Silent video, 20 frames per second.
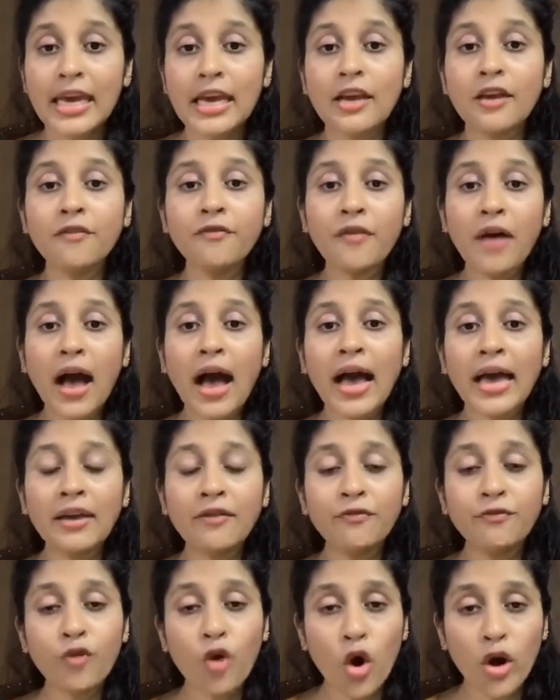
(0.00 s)
if I
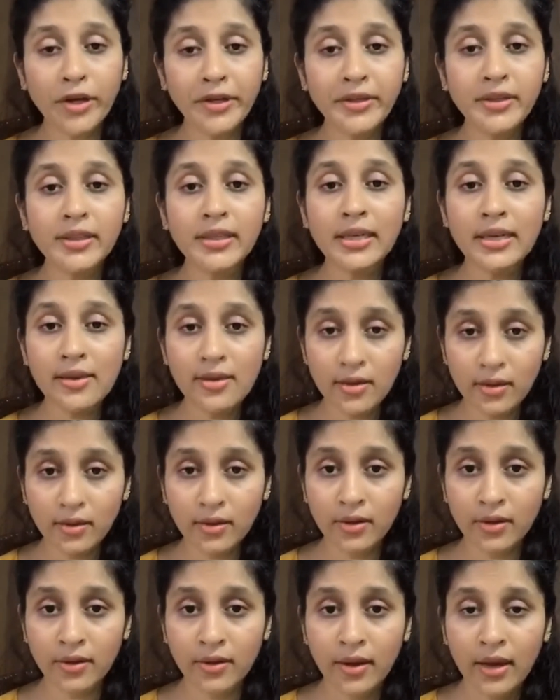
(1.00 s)
falter
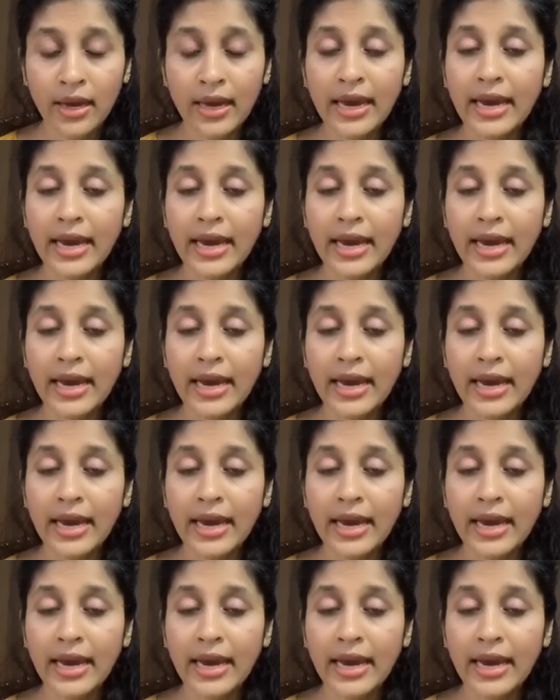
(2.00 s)
here,